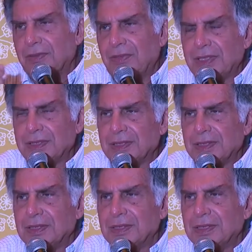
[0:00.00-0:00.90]
Rather
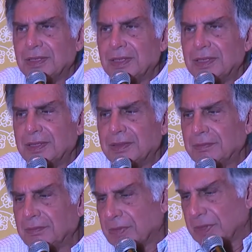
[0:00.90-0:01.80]
than,
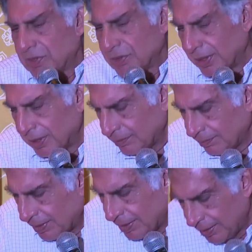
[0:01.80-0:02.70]
it's okay.
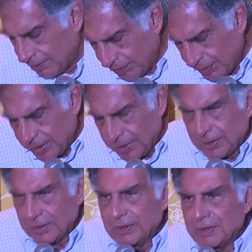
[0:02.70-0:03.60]
Yeah.
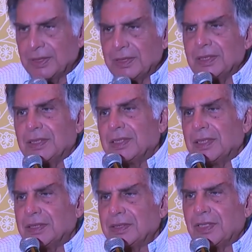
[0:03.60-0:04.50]

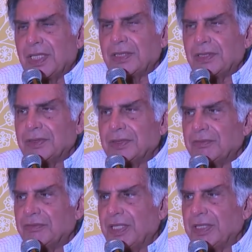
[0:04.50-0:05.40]
Then try to
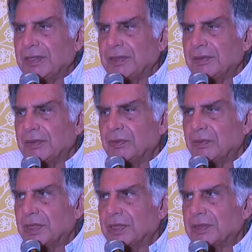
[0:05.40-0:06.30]
define
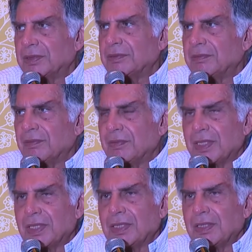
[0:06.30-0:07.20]
what
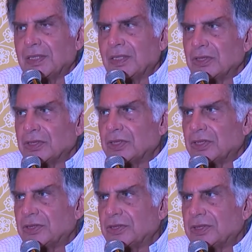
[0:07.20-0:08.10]

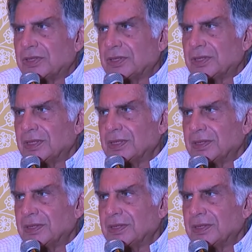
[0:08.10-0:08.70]
constitutes